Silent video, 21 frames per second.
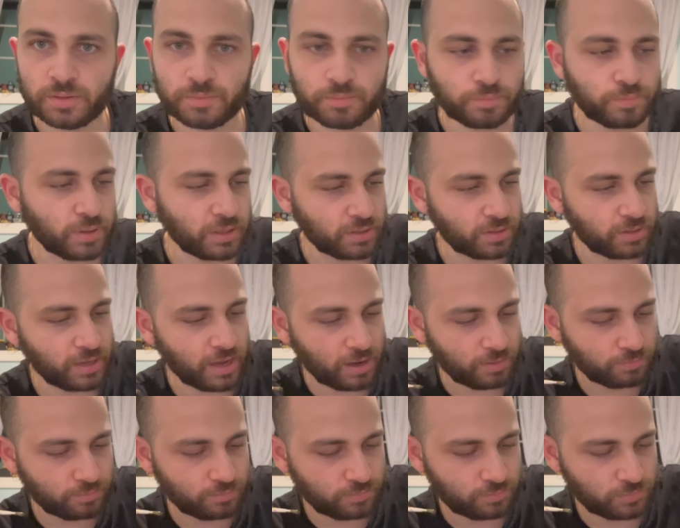But yeah,
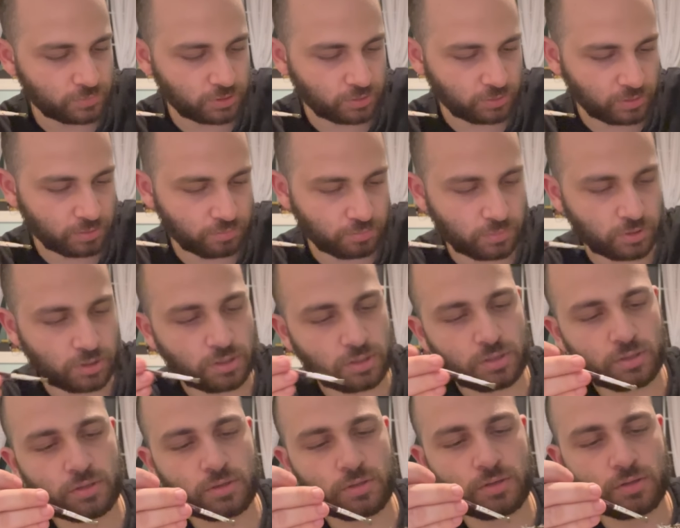so let
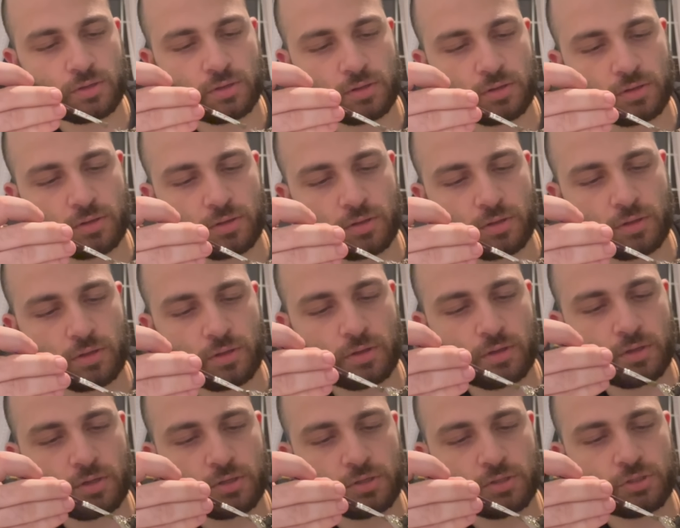me
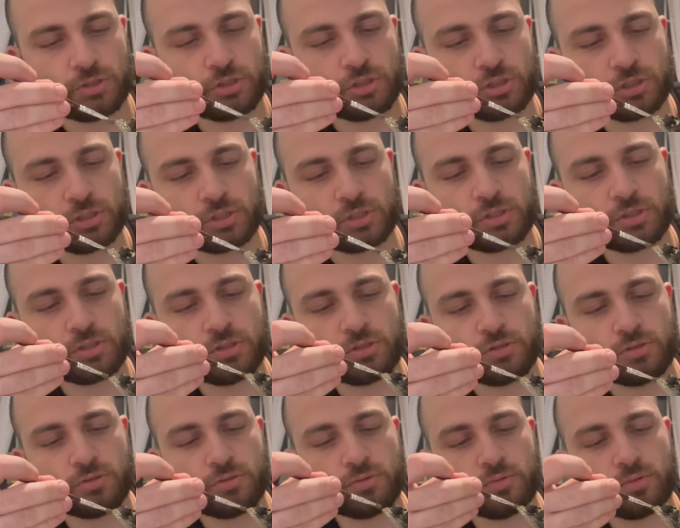just
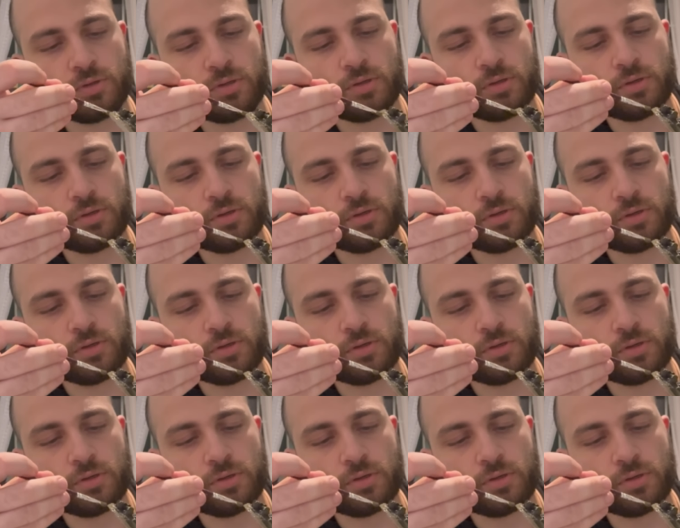do